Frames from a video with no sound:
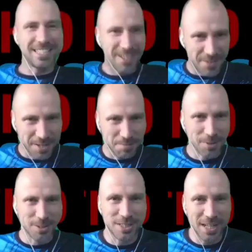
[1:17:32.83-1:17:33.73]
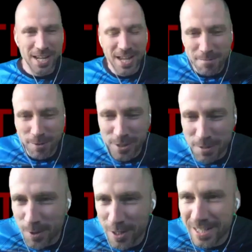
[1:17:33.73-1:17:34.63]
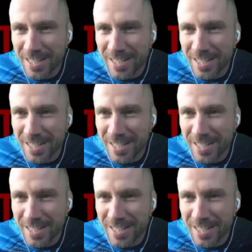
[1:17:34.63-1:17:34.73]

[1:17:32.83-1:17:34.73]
it if you could push push or pull at it?